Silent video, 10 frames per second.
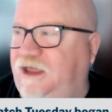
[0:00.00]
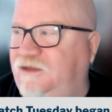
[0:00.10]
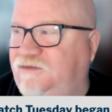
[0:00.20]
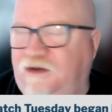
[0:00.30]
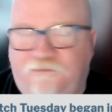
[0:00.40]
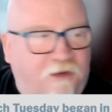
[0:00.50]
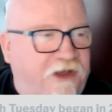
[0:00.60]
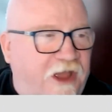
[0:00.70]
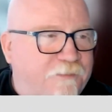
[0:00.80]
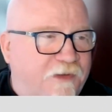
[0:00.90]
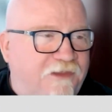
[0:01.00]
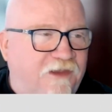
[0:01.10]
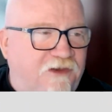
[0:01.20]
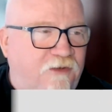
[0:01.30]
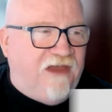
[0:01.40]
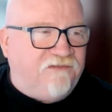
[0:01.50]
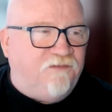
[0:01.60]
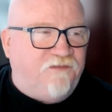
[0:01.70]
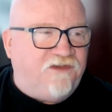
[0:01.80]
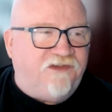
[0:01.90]
is it of your company that you have to
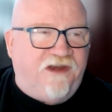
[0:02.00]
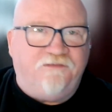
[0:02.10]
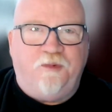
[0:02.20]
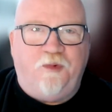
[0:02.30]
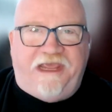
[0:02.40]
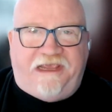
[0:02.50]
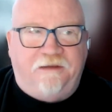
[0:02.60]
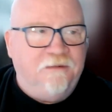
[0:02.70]
fix it every week?